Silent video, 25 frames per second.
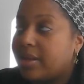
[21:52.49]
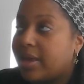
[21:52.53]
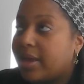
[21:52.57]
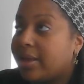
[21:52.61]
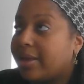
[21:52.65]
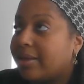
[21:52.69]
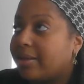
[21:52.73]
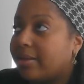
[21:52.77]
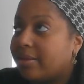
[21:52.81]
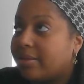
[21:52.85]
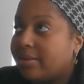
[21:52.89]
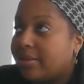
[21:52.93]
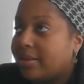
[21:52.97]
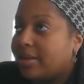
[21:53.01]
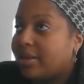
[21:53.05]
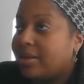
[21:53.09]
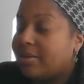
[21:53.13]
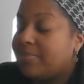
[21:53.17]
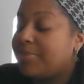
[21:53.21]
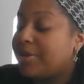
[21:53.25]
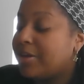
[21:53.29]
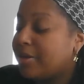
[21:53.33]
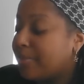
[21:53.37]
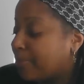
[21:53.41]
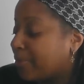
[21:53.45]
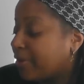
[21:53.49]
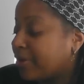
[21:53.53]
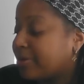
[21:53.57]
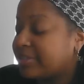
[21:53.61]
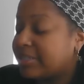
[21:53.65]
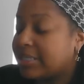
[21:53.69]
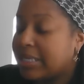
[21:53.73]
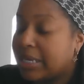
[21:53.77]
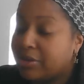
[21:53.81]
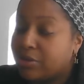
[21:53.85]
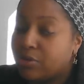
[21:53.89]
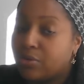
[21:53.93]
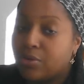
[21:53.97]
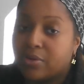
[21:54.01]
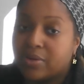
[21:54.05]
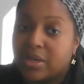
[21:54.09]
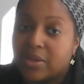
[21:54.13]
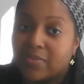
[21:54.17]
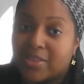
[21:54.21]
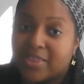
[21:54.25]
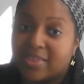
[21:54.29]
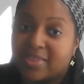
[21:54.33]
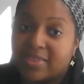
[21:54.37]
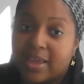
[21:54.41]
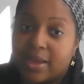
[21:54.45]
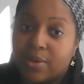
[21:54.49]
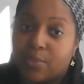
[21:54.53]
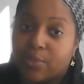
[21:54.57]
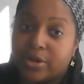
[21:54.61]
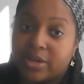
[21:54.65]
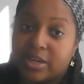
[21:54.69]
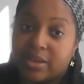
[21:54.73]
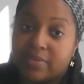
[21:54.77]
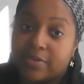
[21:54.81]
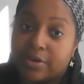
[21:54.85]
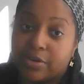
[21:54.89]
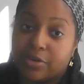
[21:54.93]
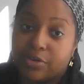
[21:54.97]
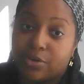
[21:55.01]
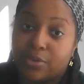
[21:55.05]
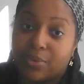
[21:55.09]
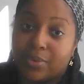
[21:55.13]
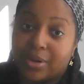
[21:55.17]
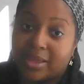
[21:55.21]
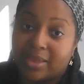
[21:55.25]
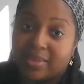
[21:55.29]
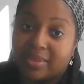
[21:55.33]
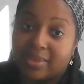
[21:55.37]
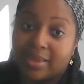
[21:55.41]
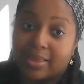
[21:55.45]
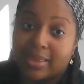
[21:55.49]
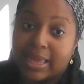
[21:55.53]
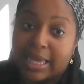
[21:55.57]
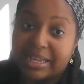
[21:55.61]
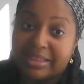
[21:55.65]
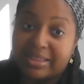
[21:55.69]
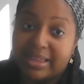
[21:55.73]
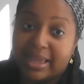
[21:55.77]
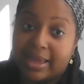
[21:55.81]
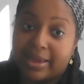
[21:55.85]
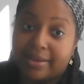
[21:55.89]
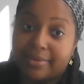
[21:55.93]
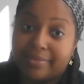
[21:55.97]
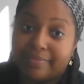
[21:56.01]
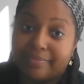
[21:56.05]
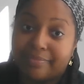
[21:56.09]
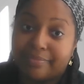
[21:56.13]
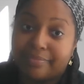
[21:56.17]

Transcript: Like it'd be the person that you don't even think would even do anything like that.